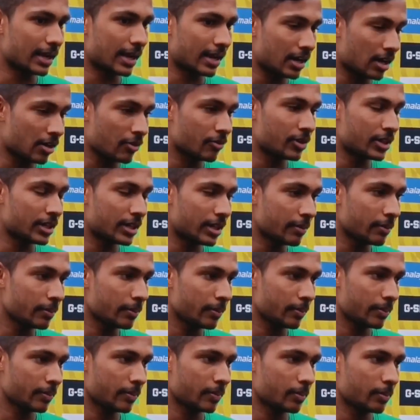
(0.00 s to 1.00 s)
adapt with them,
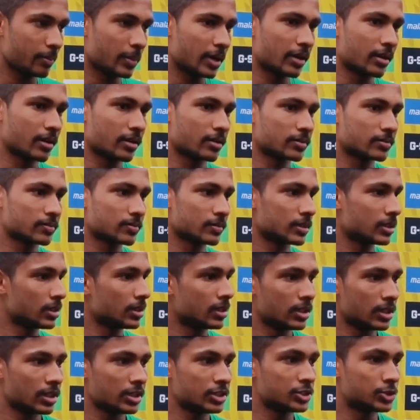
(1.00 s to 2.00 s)
but
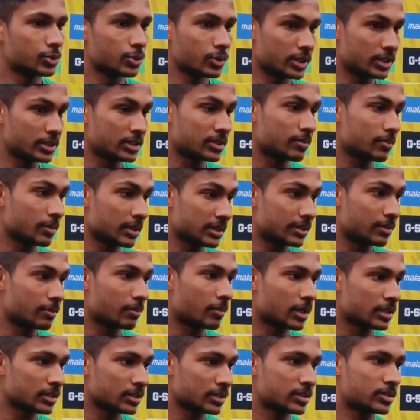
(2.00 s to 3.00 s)
it sure it's a
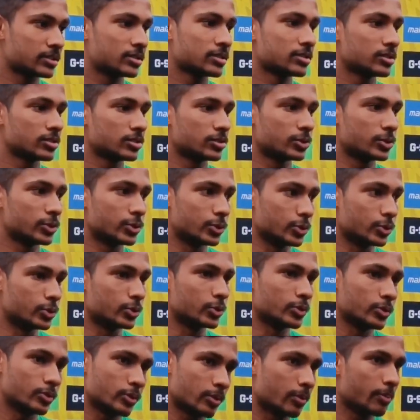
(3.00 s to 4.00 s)
must to